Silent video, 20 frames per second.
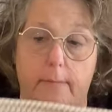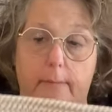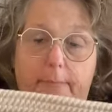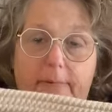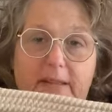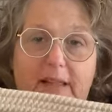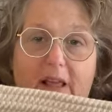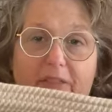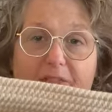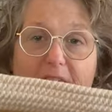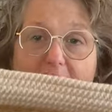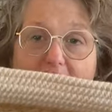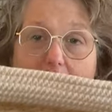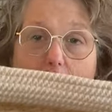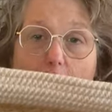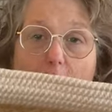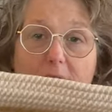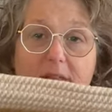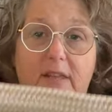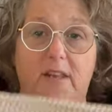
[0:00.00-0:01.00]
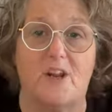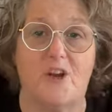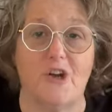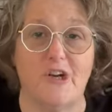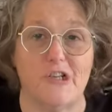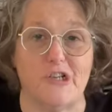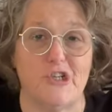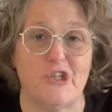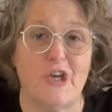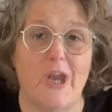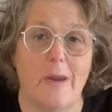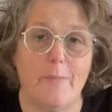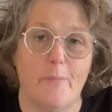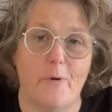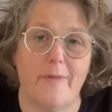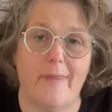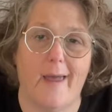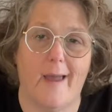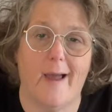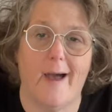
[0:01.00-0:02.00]
because I think it was in a good shape
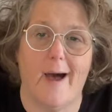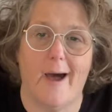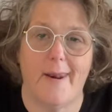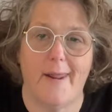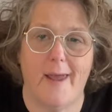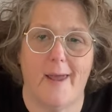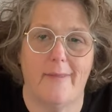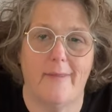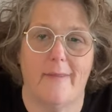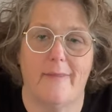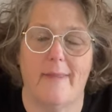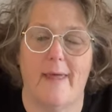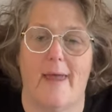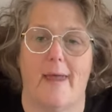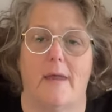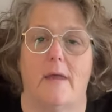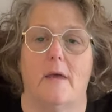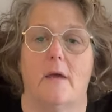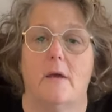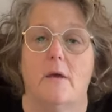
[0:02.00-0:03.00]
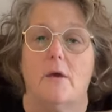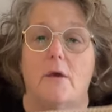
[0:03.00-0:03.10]
when they got it and then they